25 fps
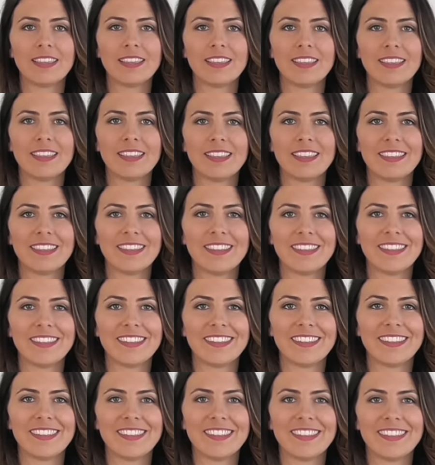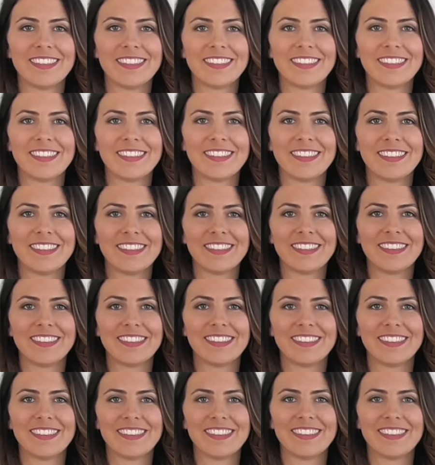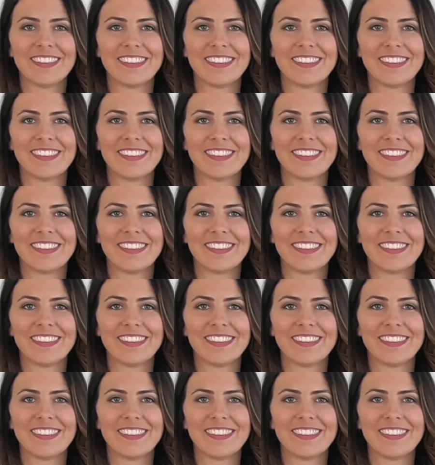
No one is speaking in this clip.